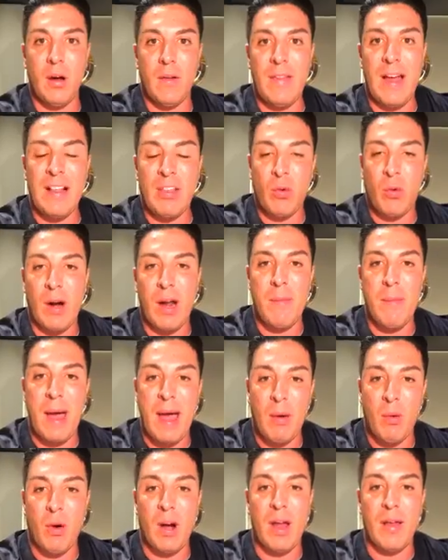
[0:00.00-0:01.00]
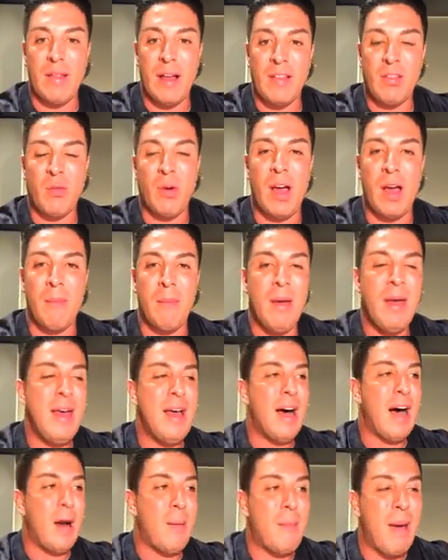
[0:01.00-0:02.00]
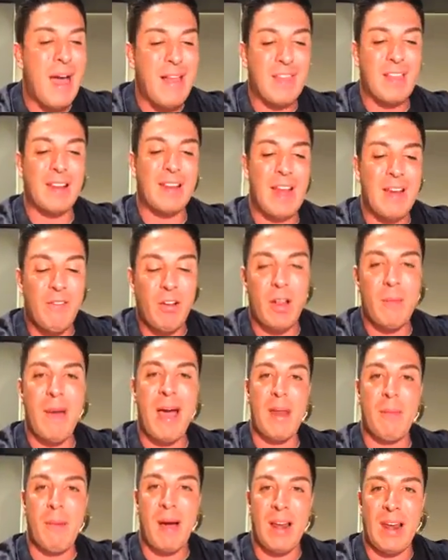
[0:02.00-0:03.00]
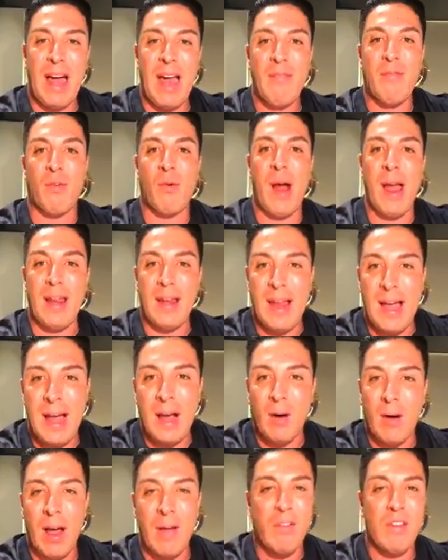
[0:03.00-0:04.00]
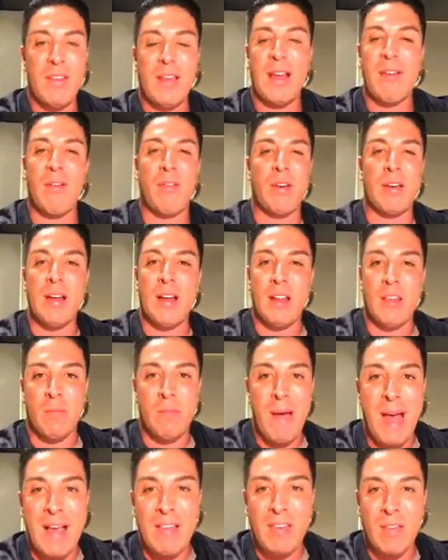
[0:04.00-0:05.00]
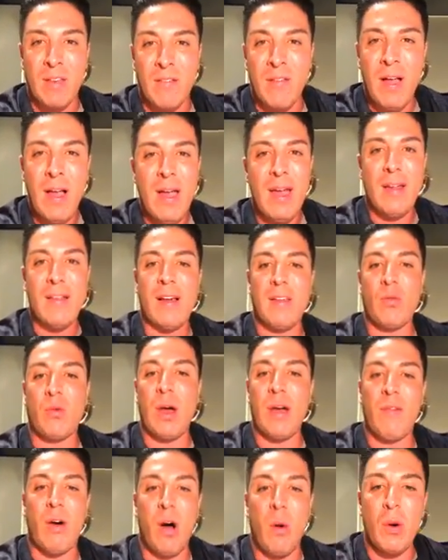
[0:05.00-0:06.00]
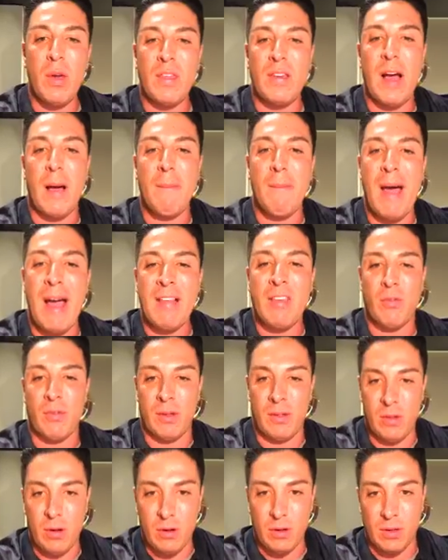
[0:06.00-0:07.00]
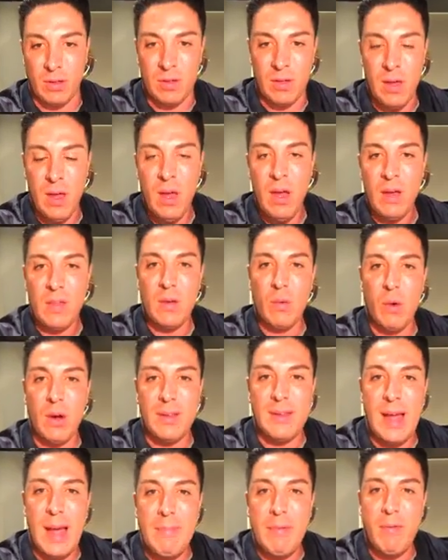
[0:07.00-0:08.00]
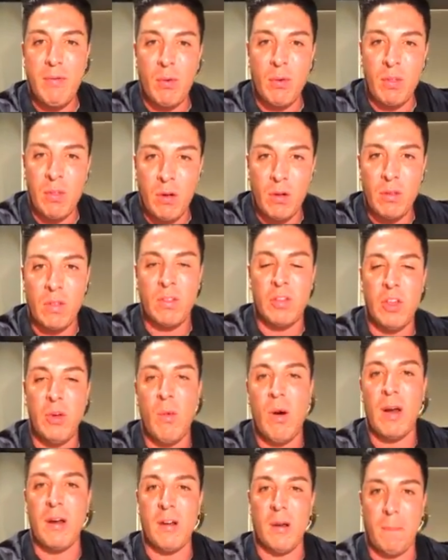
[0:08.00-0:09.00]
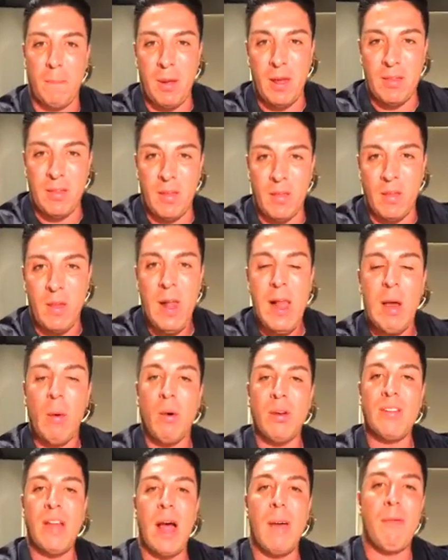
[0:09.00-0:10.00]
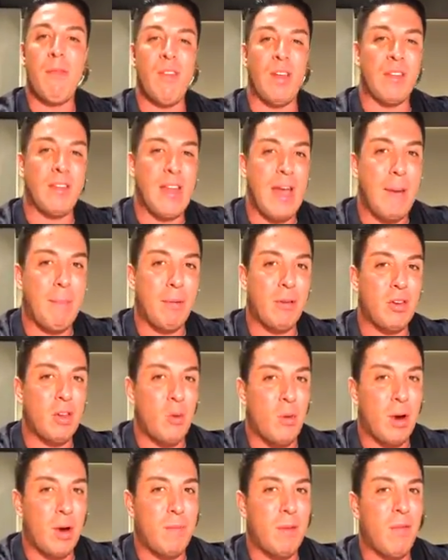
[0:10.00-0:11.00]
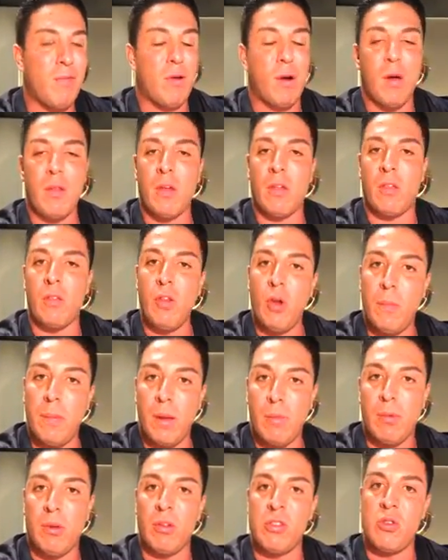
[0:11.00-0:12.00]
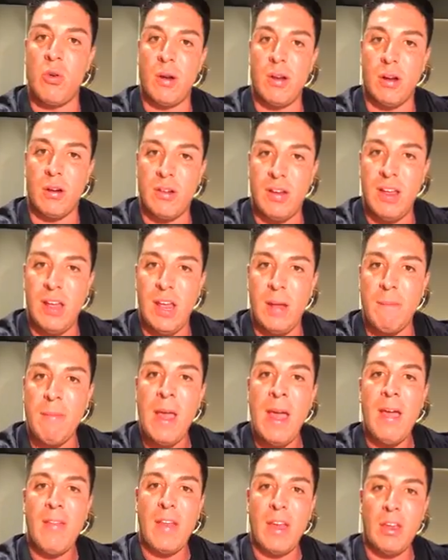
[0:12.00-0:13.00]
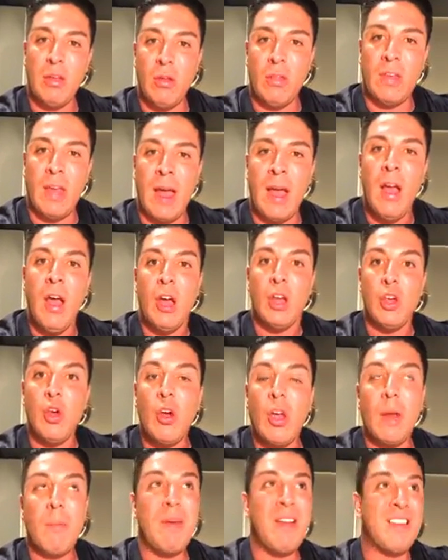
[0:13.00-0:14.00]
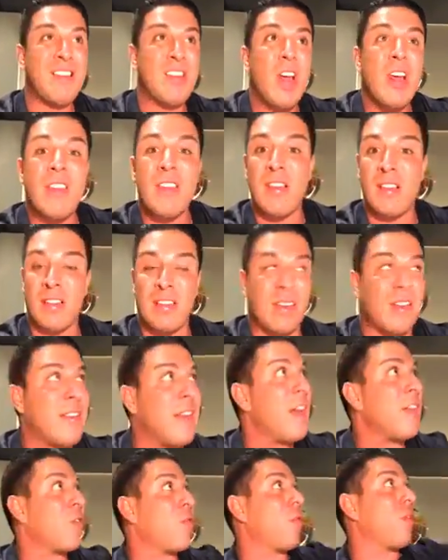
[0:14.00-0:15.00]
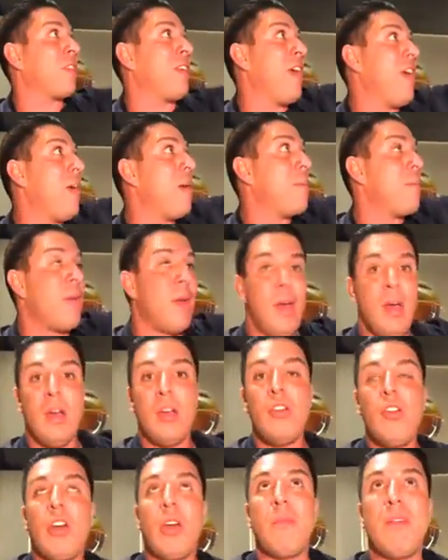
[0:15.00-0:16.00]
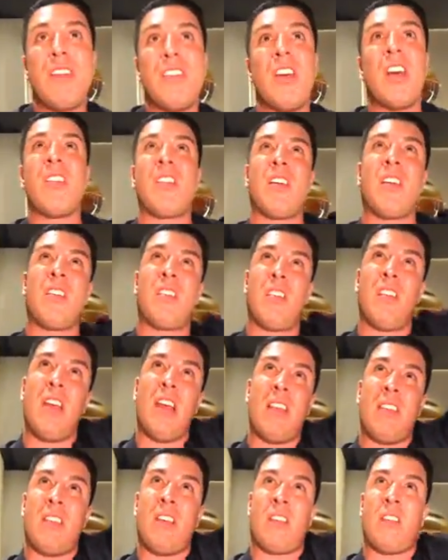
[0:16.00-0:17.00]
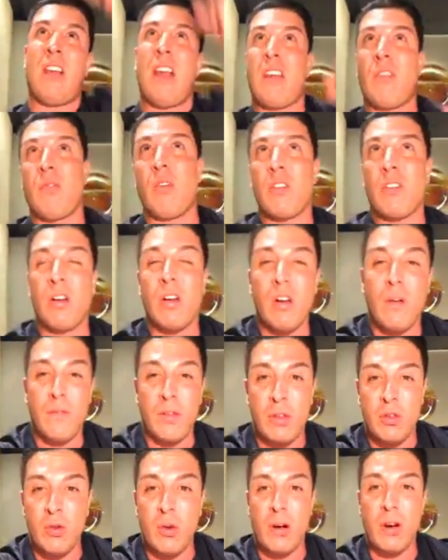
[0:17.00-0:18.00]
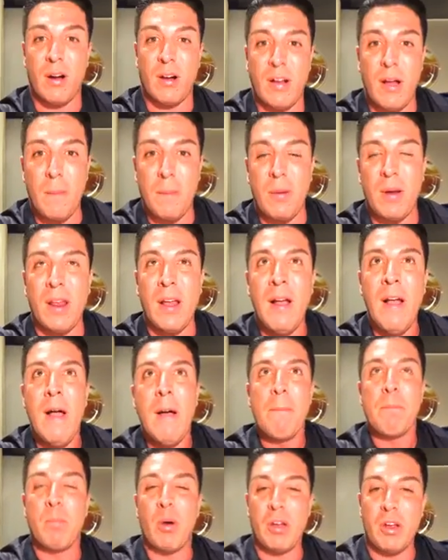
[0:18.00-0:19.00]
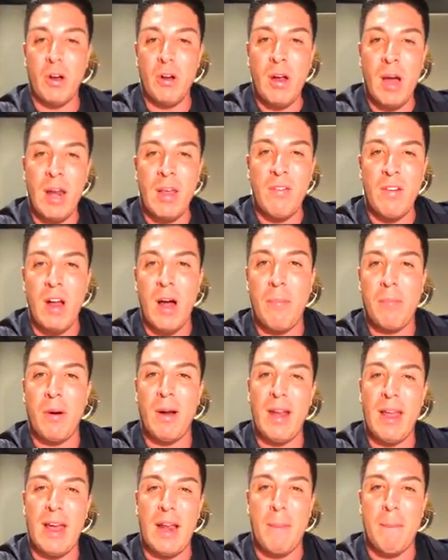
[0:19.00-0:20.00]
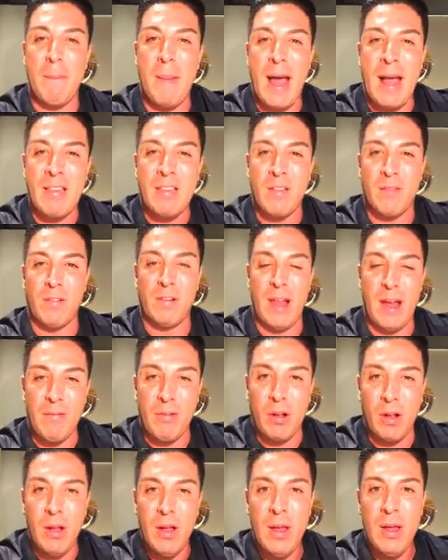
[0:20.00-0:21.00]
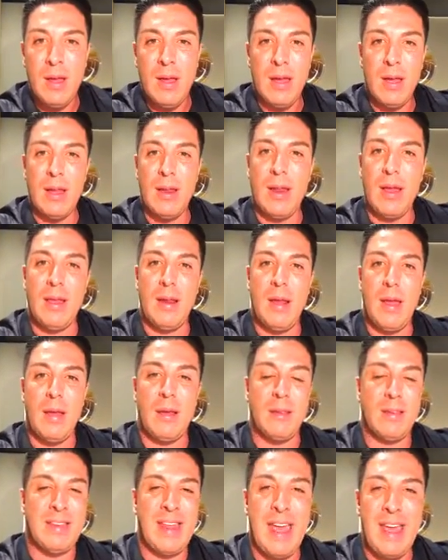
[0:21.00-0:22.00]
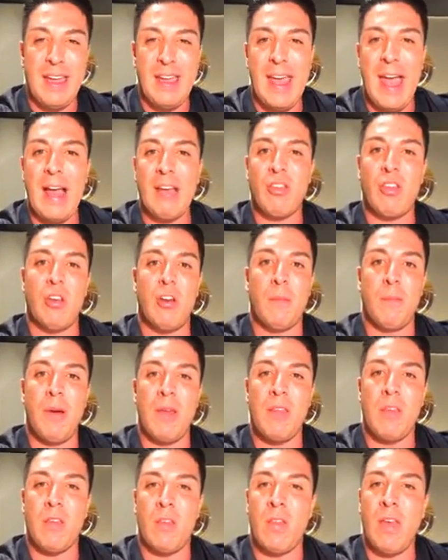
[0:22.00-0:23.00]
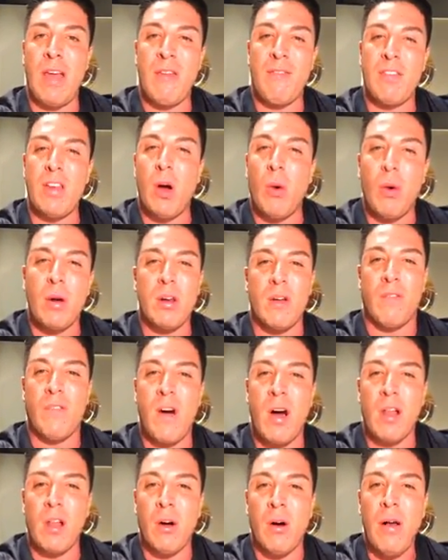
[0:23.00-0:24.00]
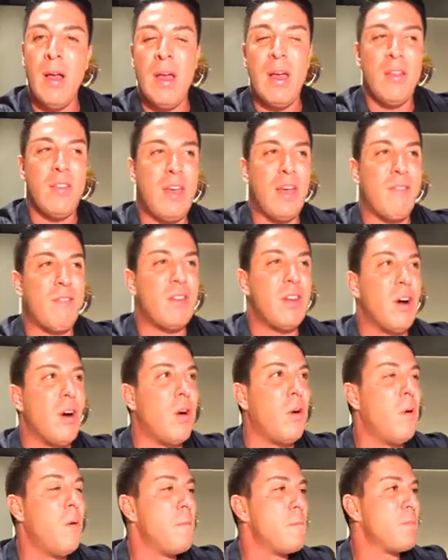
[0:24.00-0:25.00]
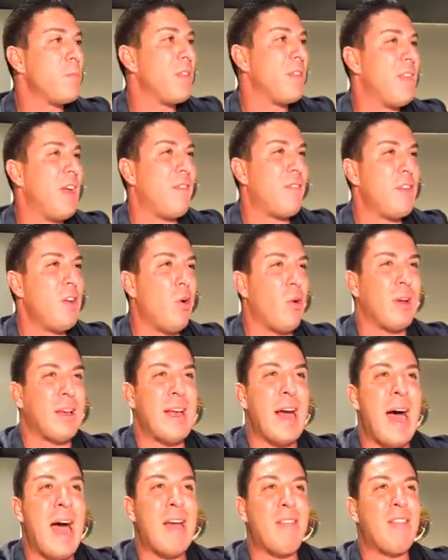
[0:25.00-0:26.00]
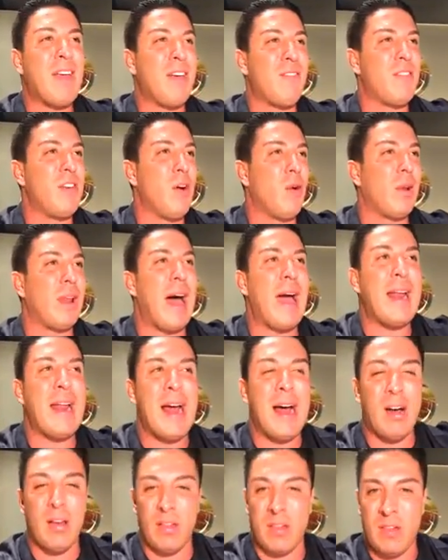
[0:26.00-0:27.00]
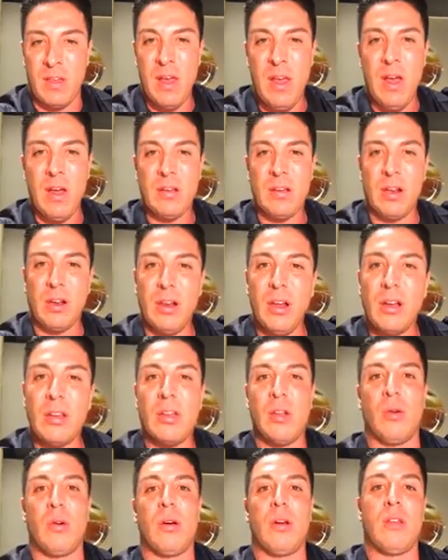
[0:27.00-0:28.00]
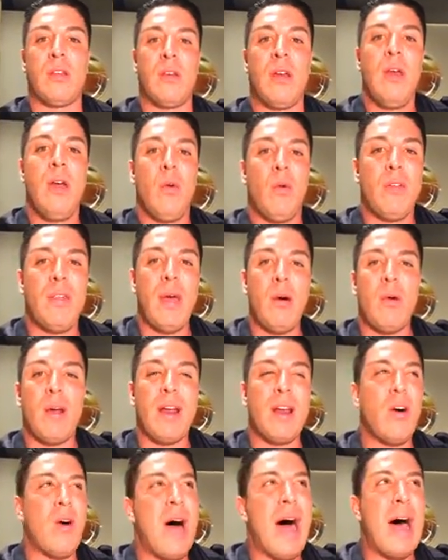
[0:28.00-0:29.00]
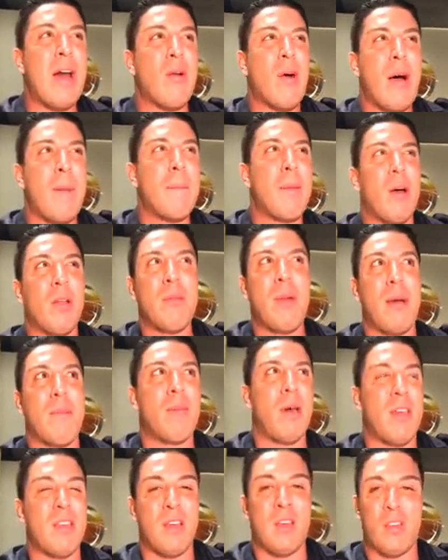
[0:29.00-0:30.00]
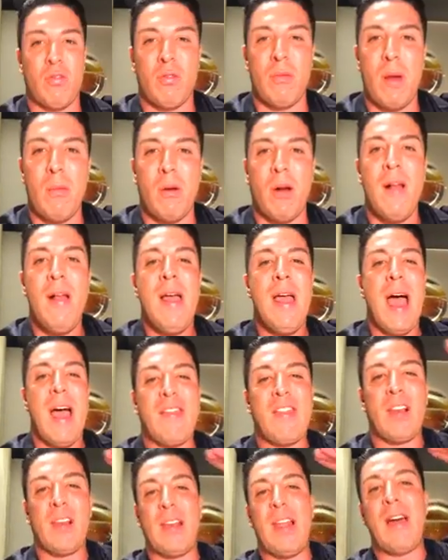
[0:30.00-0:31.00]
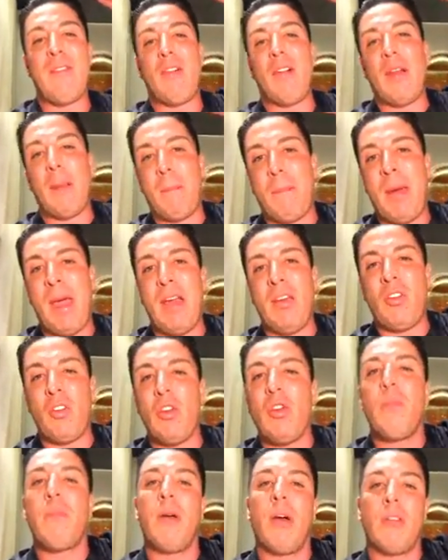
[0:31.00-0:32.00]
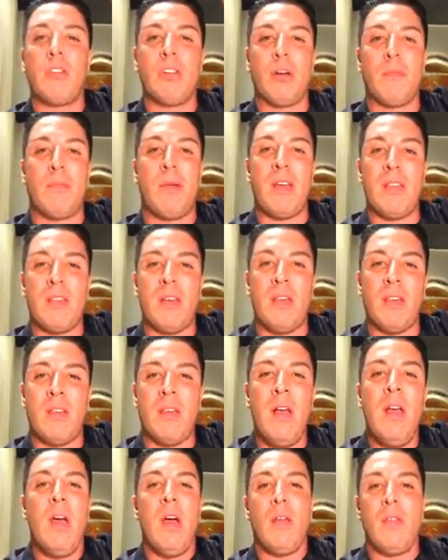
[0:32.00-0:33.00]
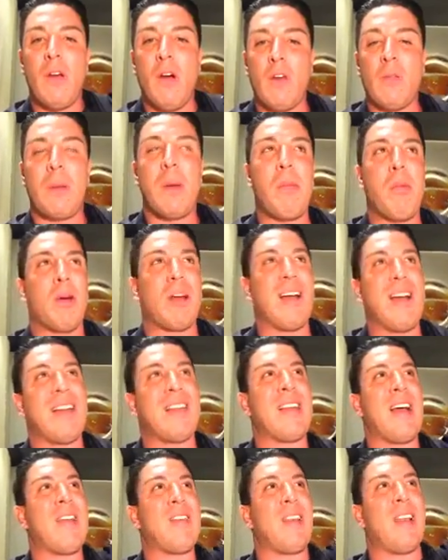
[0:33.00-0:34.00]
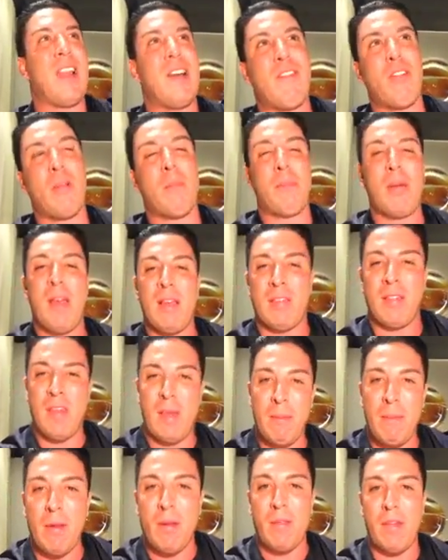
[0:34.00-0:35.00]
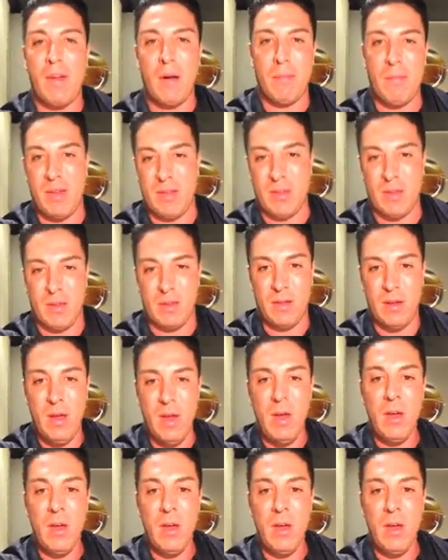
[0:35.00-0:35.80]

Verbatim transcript: and that's why I'm at where that's why I'm I'm at the level I'm at in my life right now. Everything I've ever done is massive, and that's why I've always got massive results. So, what type of results do you want in your business? What type of example do you want to be for all those new people who join your team that you say you can be just as successful as him, you can be just as, as successful as her if you join our company, but you're not even operating operating at a massive level and, and, and taking action in your business, so they have no one to follow. They have no they have no guide. They have no lighthouse to look towards when they want to know how do I build my business. Remember, at the level and pace you build your business, those people are going to decide the level and pace they build their business.